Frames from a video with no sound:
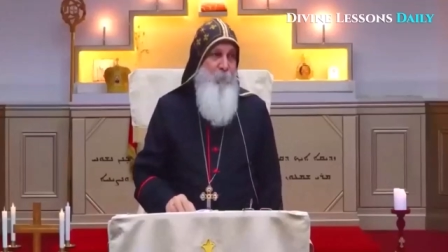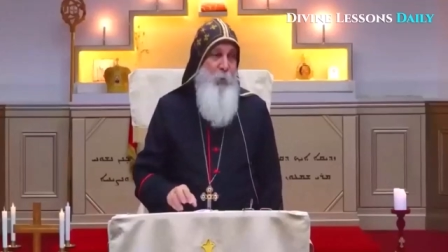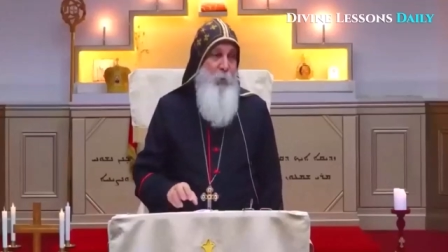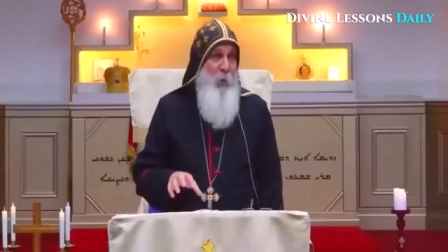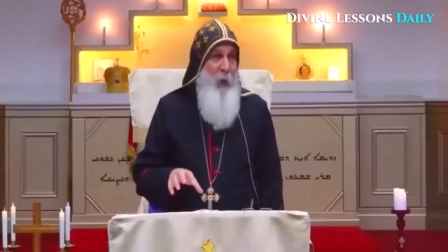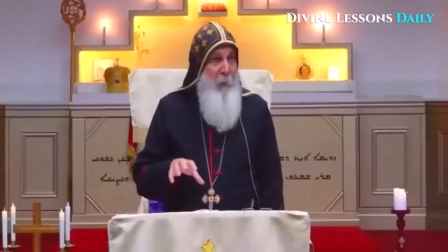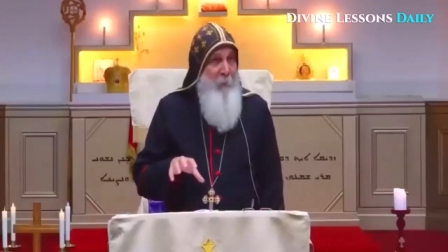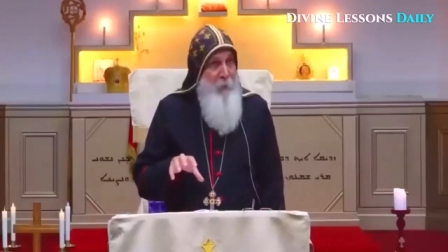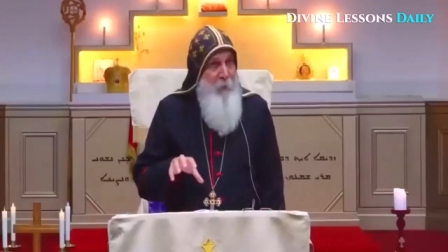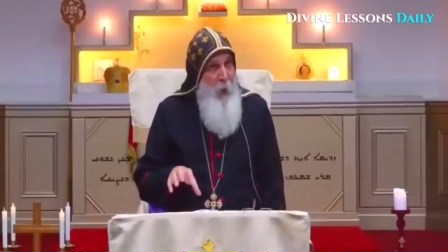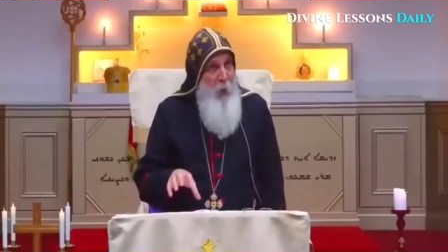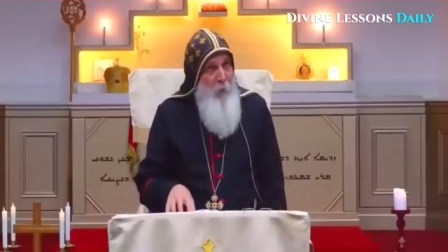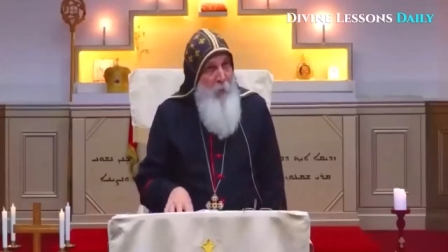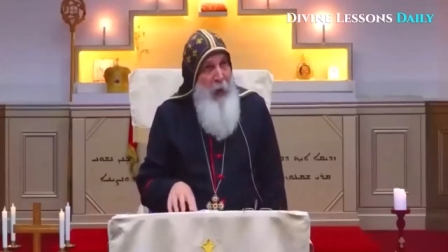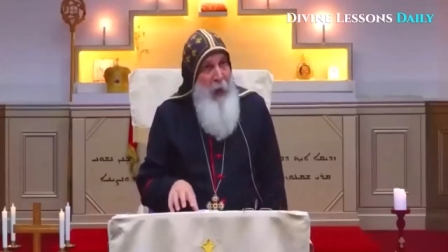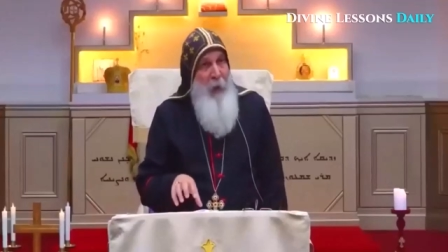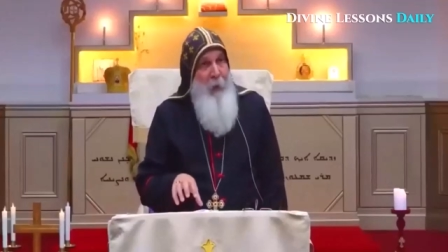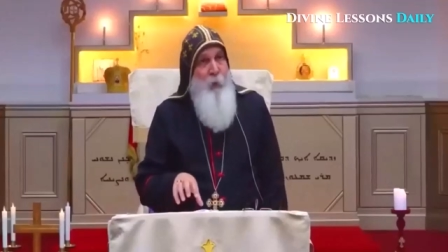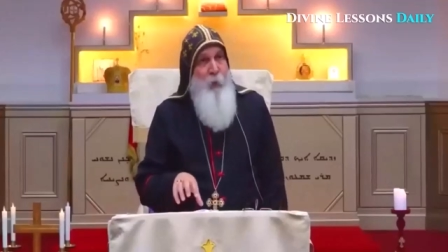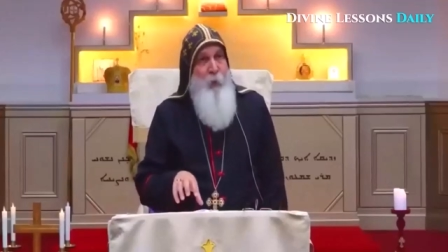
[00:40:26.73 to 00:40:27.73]
You have no
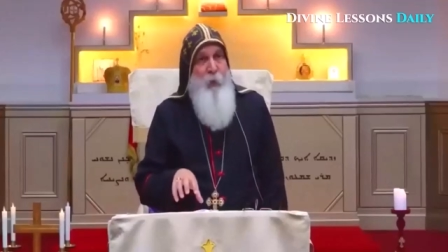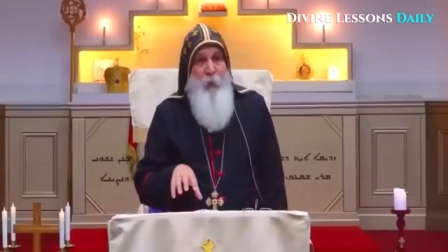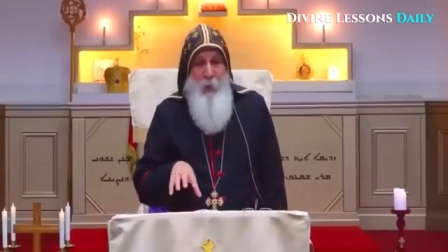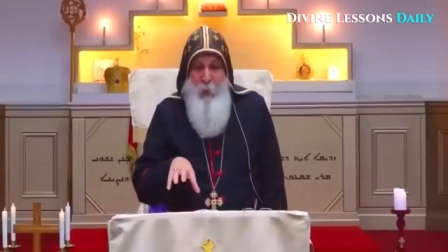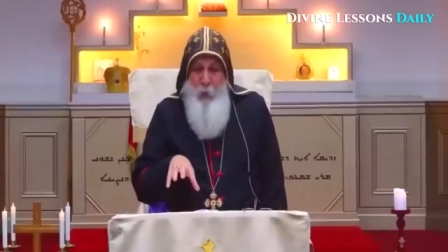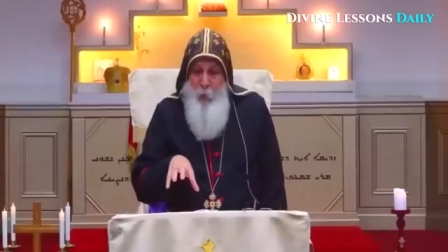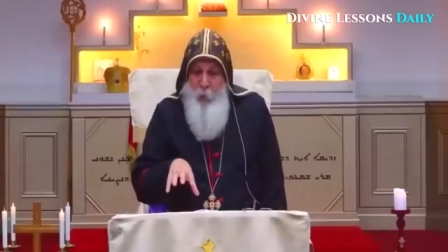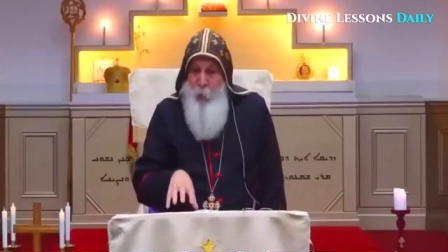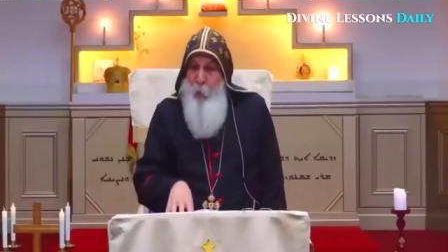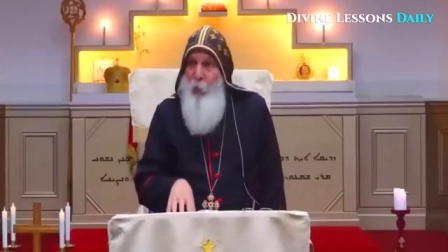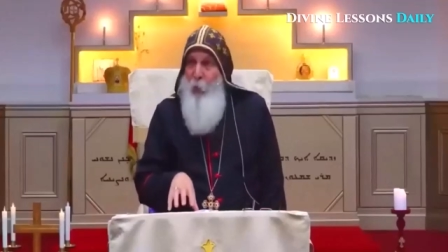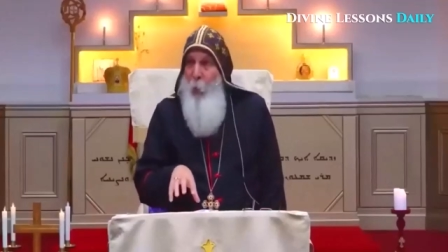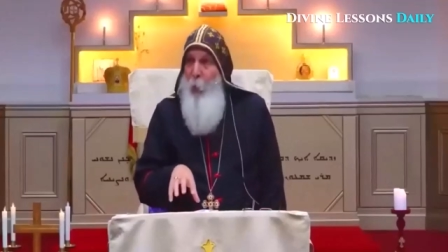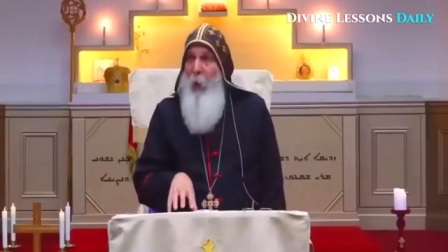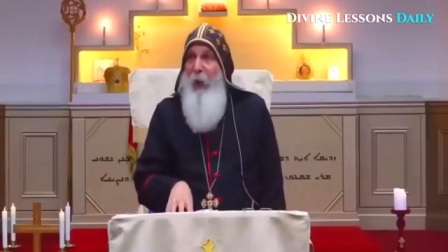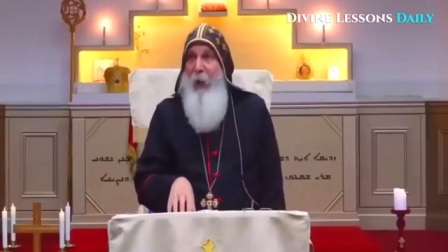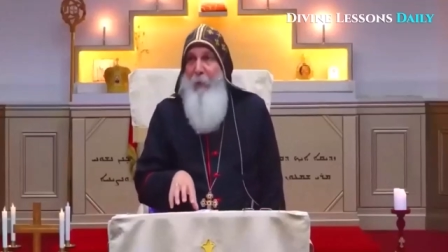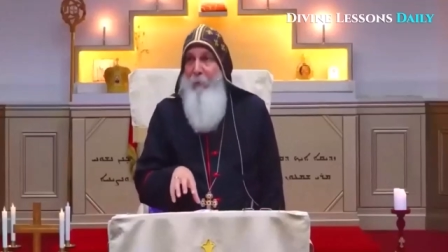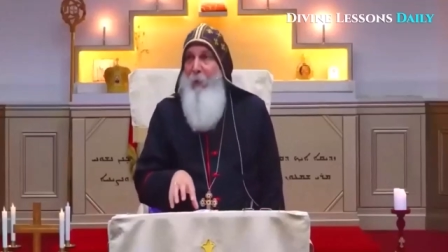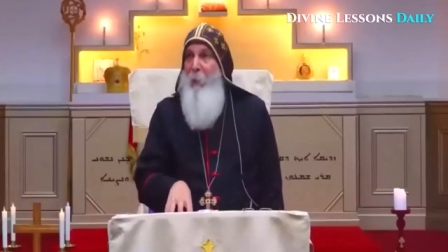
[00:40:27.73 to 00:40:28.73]
right to do
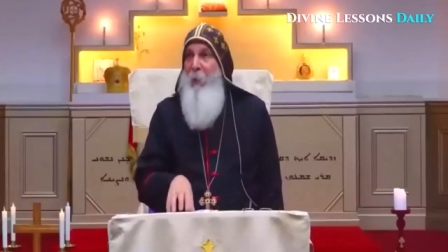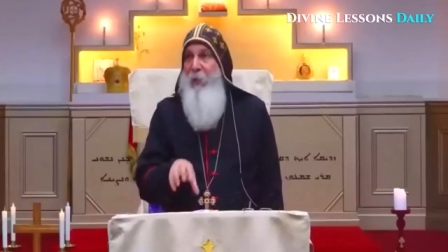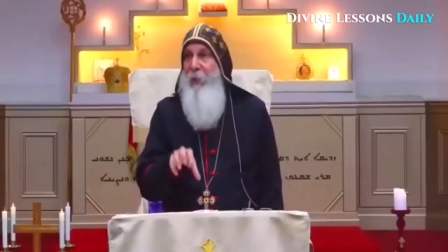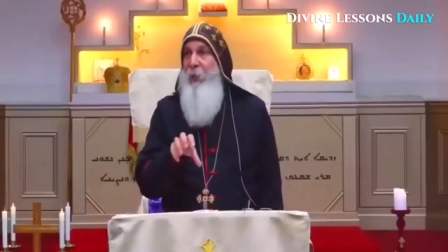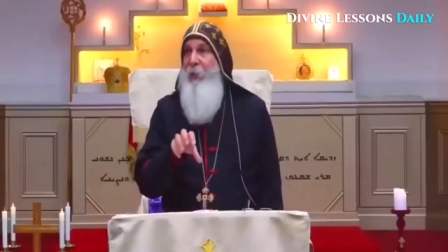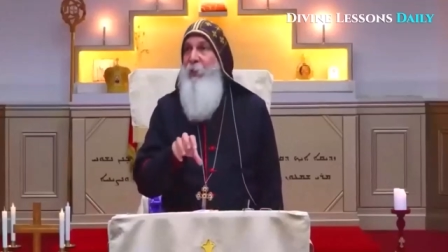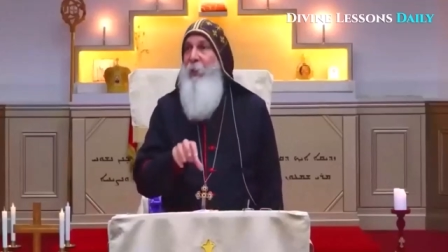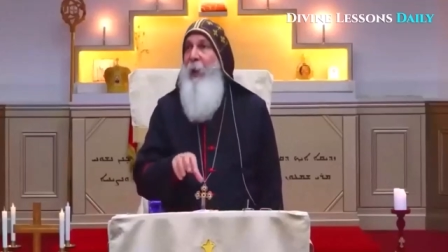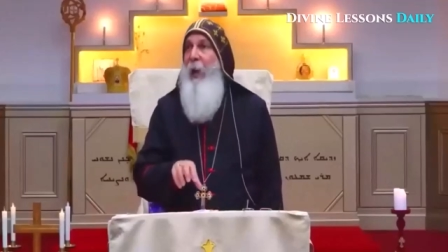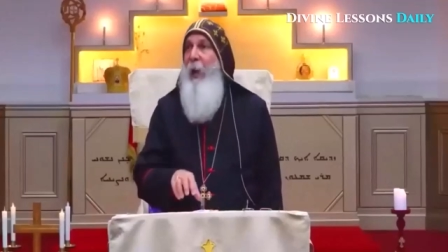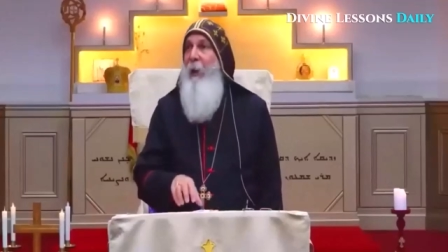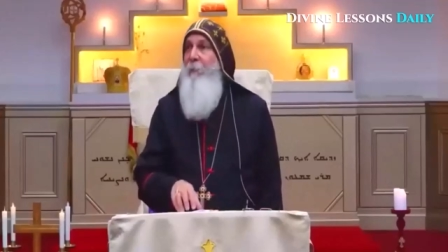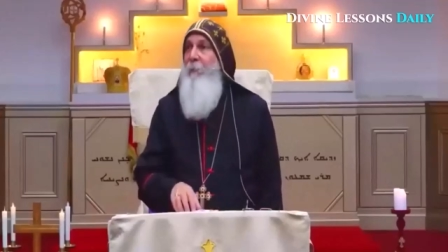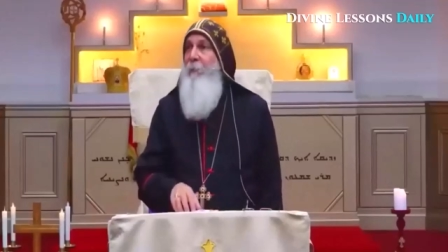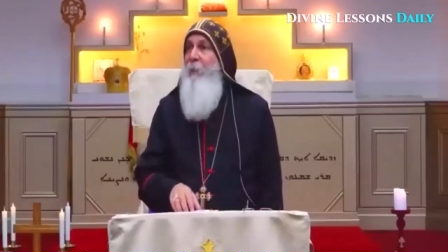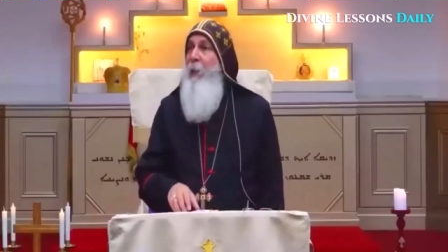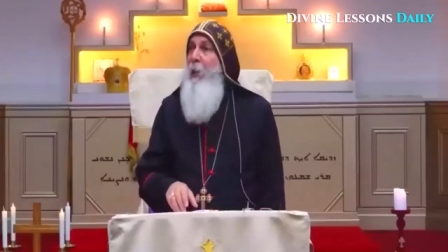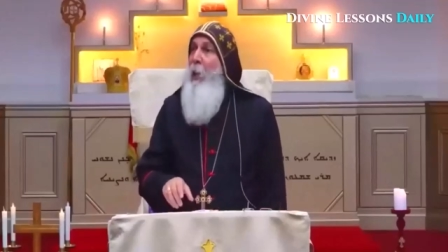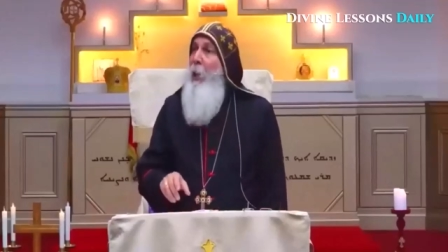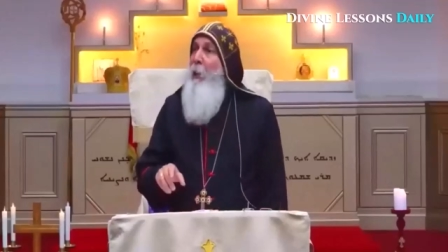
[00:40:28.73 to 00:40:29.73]
whatever with this
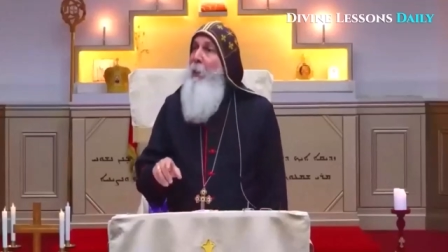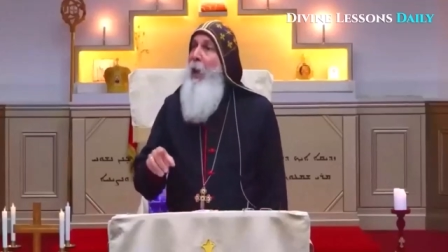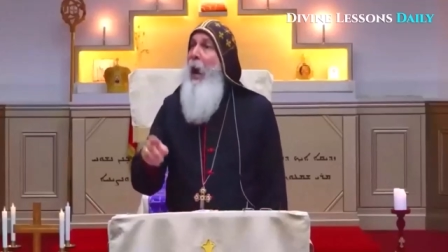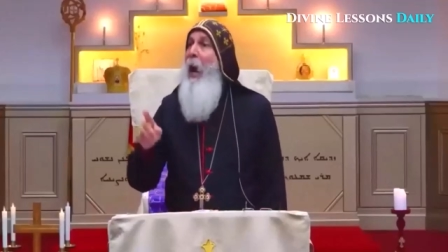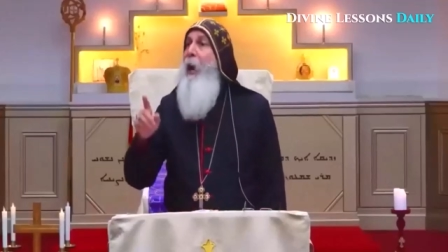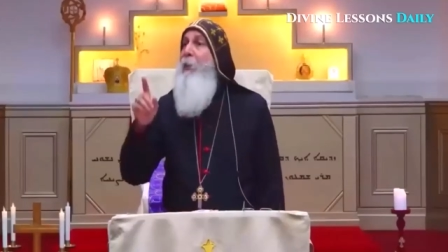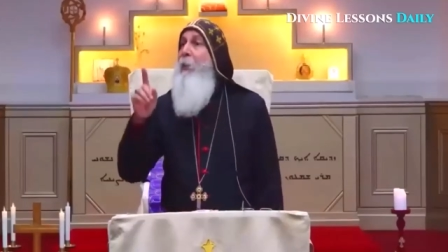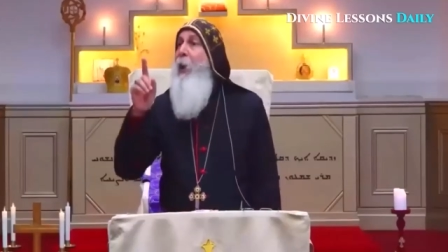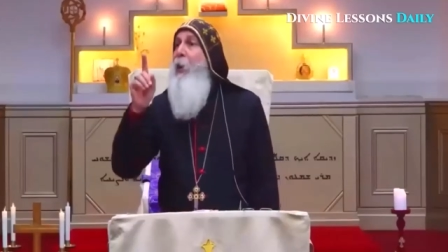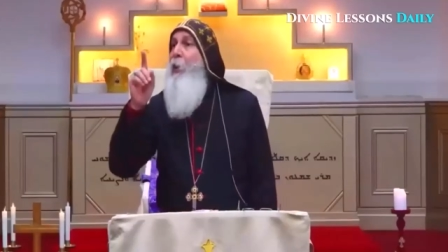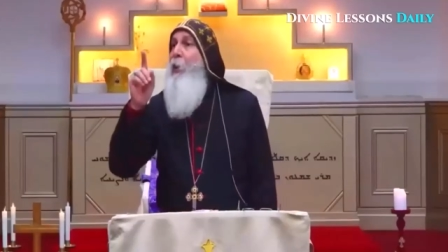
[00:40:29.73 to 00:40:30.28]
life. Neither